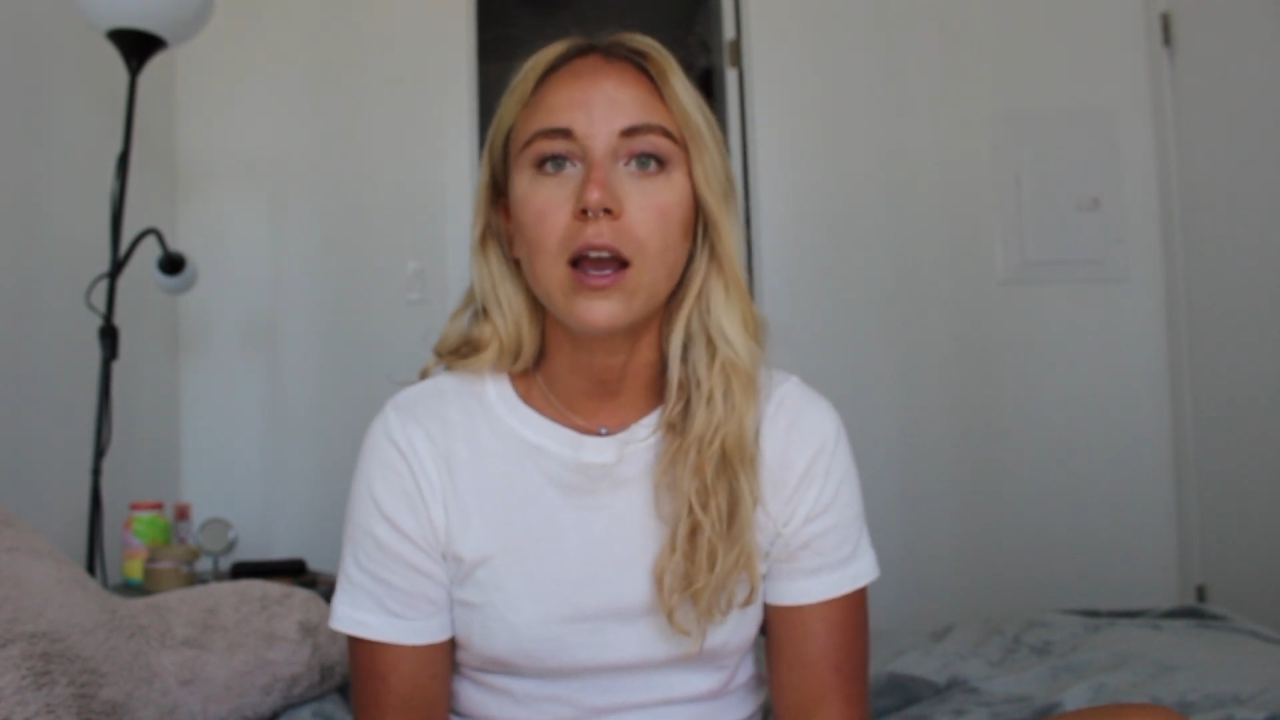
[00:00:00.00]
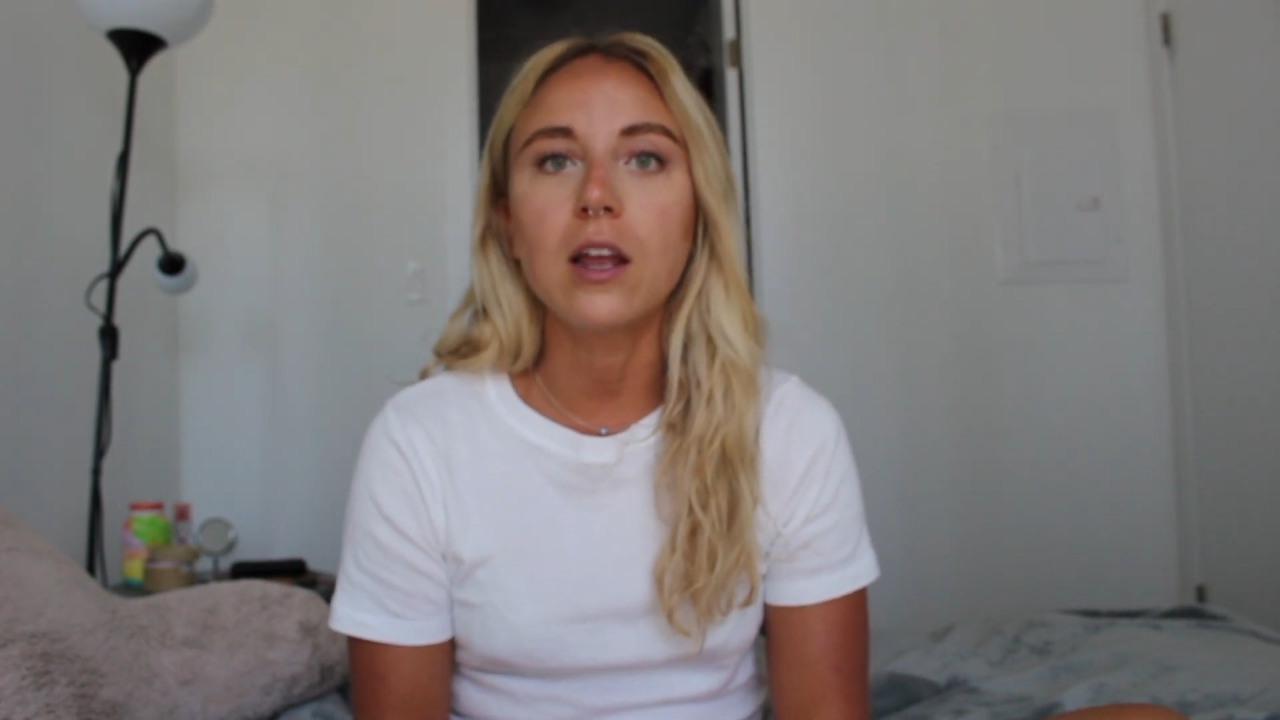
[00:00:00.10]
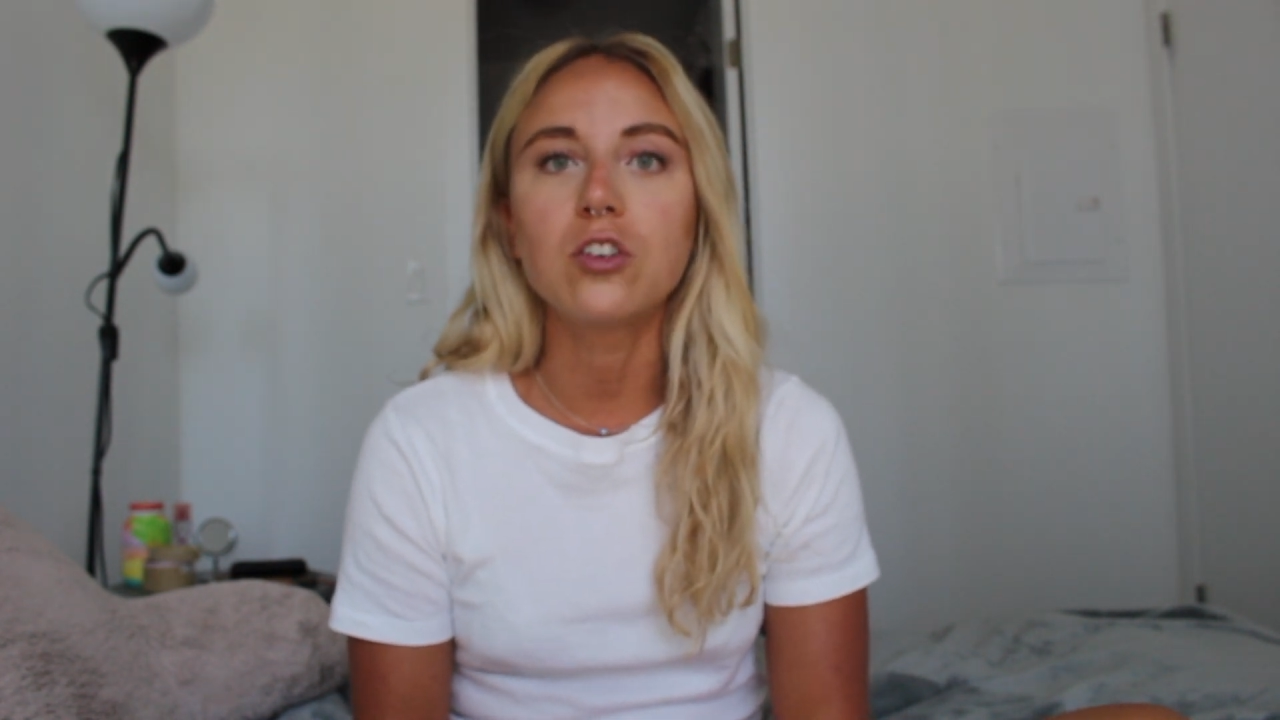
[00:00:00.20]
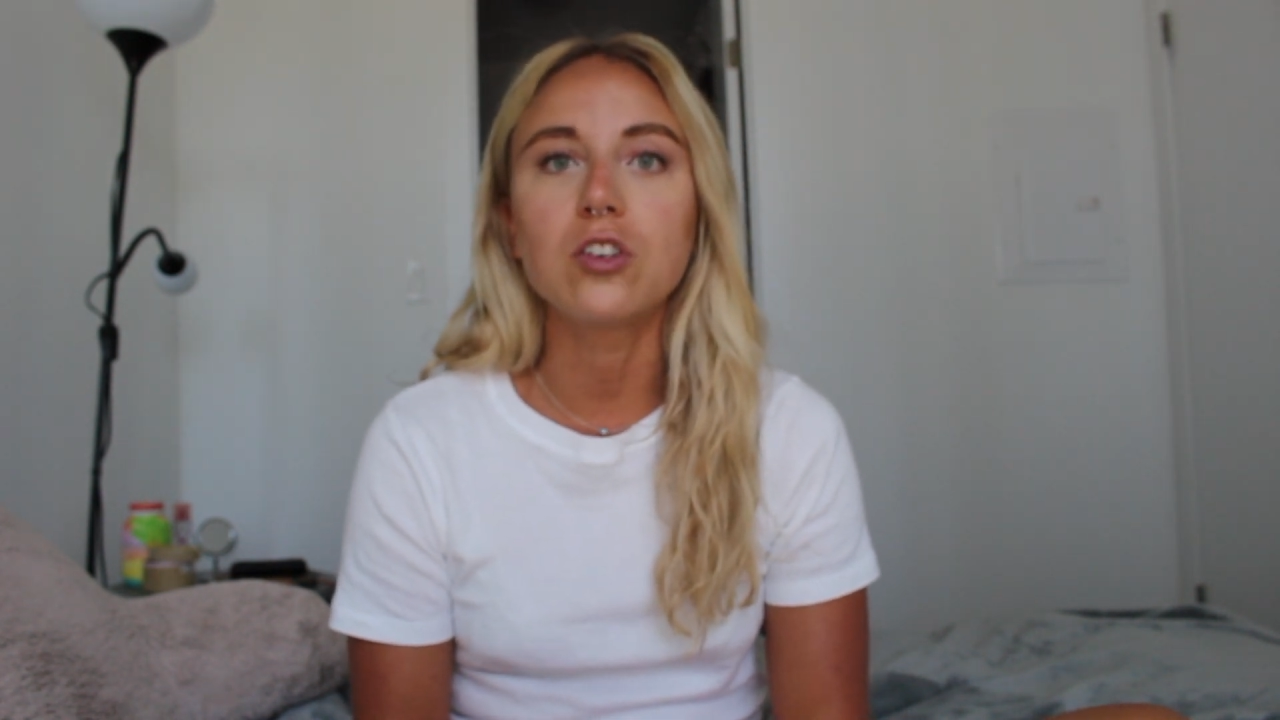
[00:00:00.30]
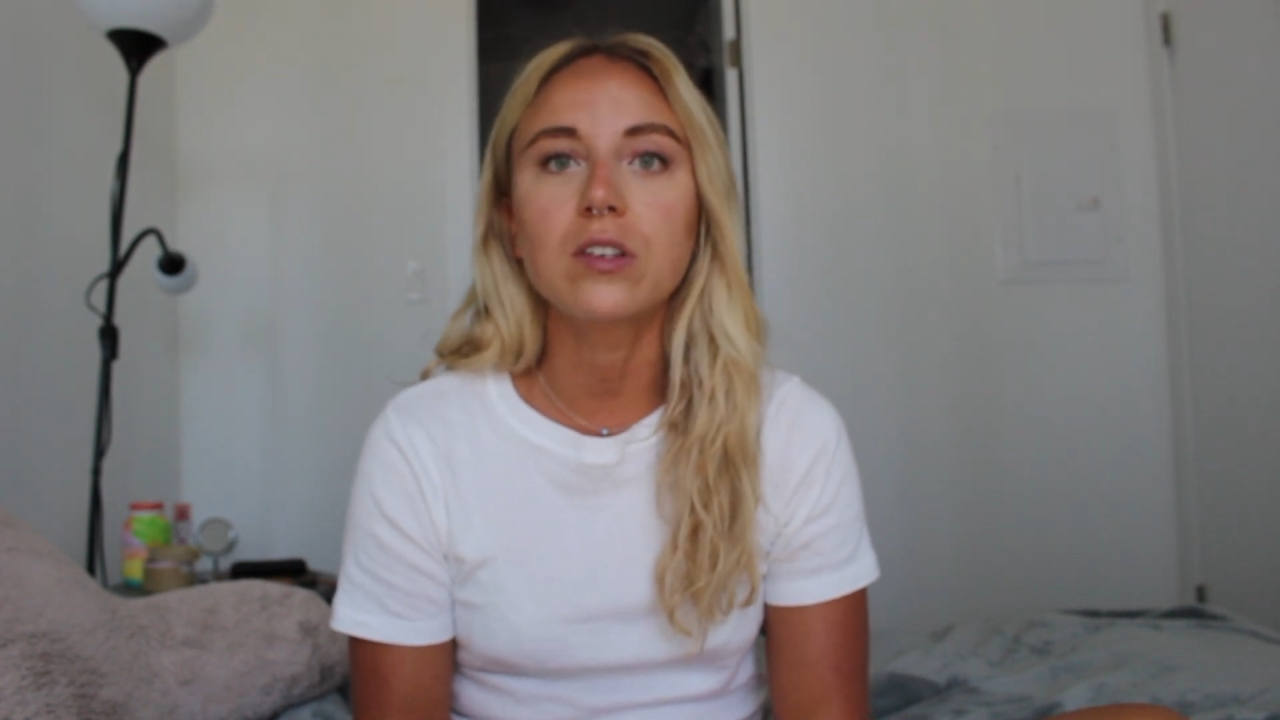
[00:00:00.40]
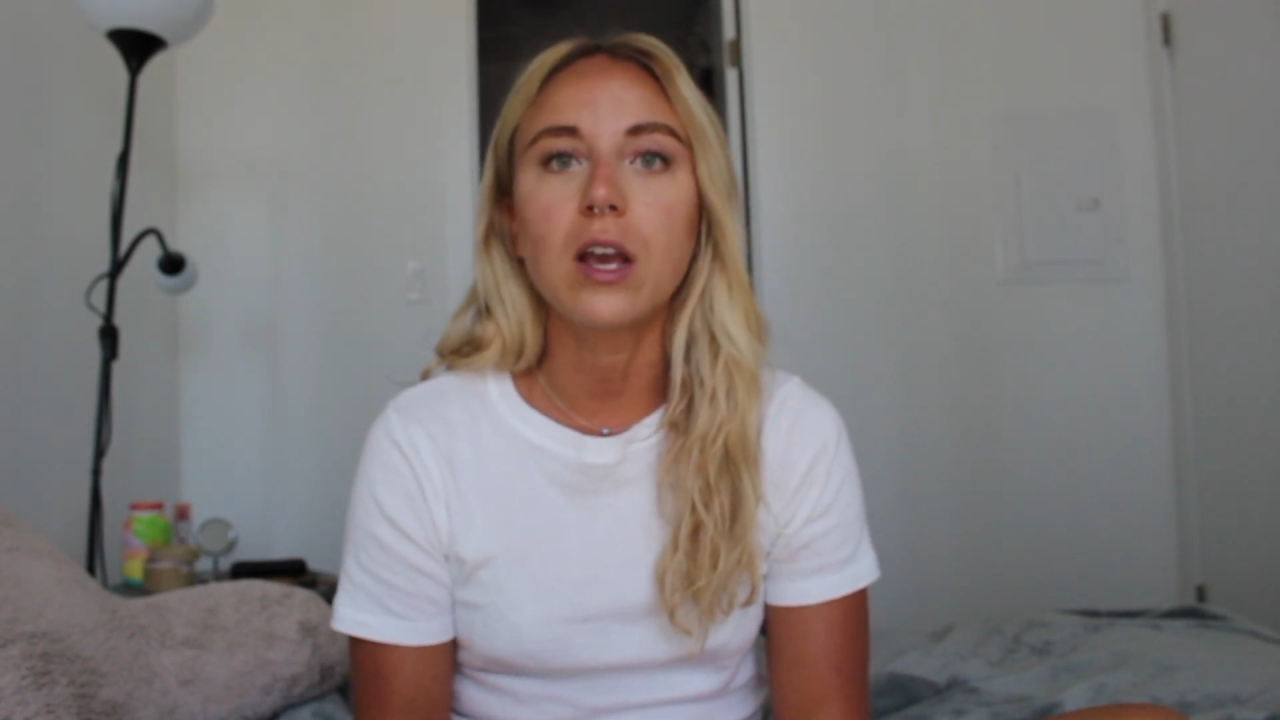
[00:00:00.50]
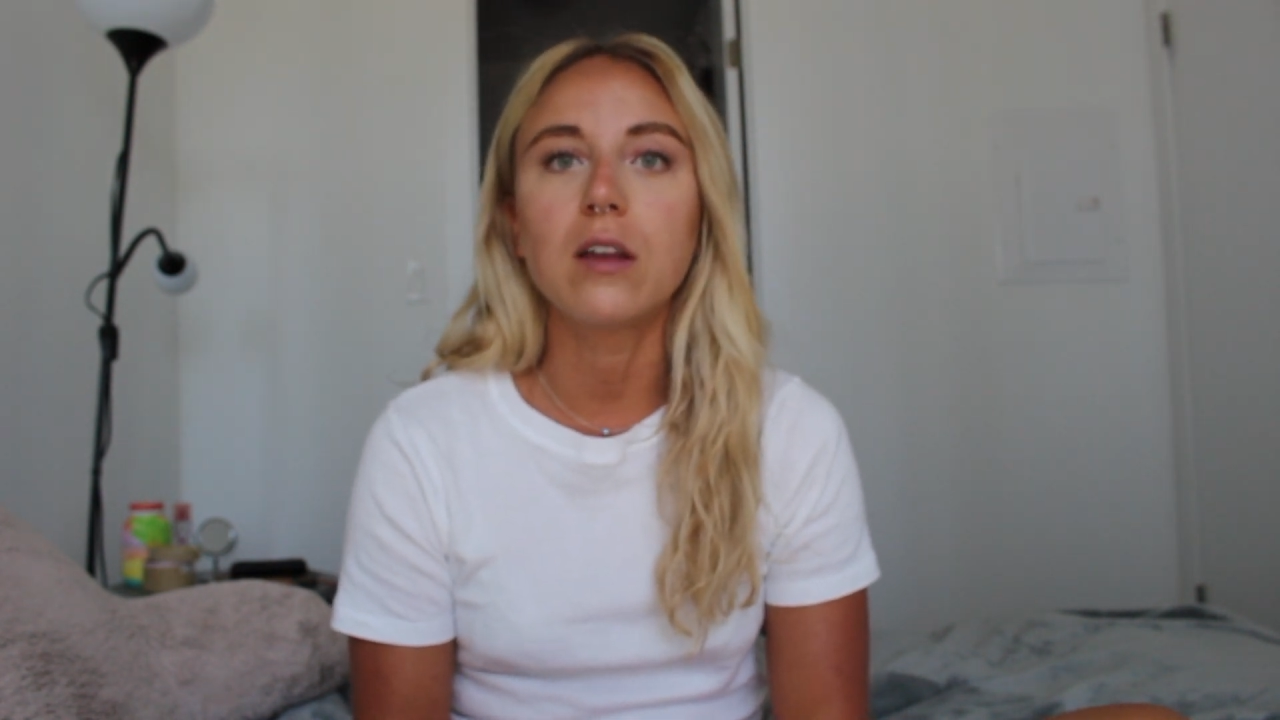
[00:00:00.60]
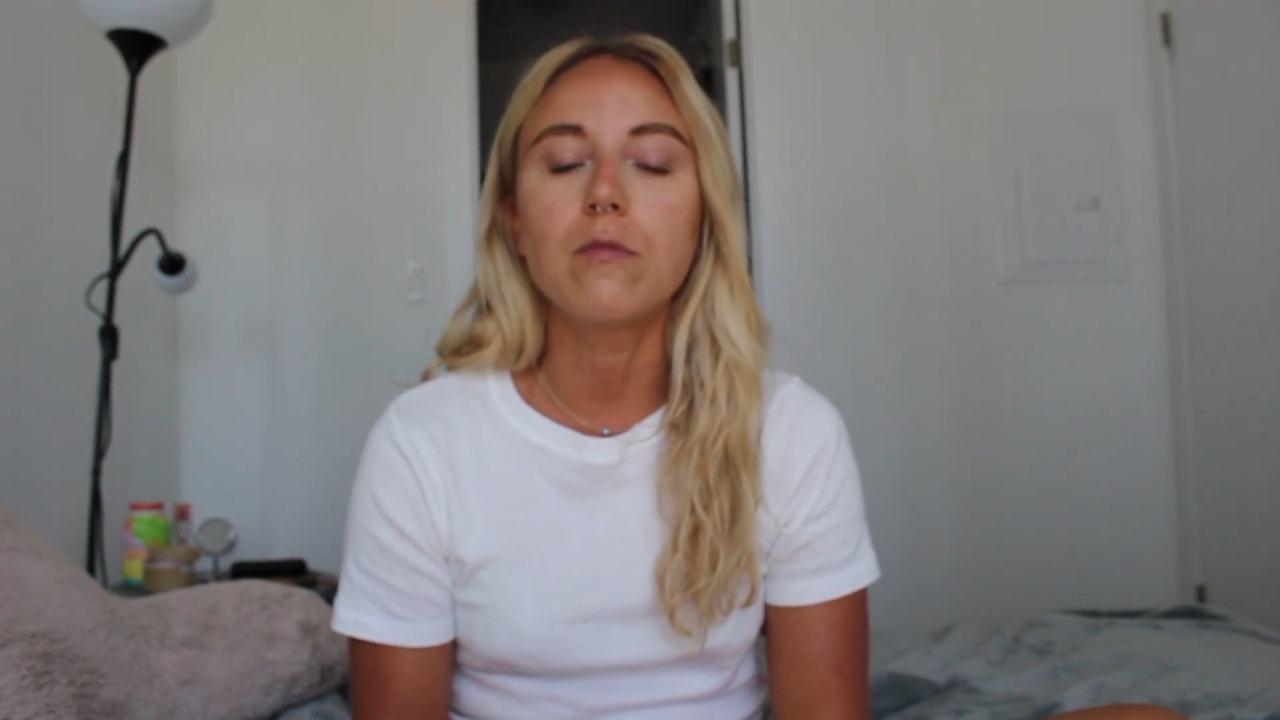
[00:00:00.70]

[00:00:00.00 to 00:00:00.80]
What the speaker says: I just kind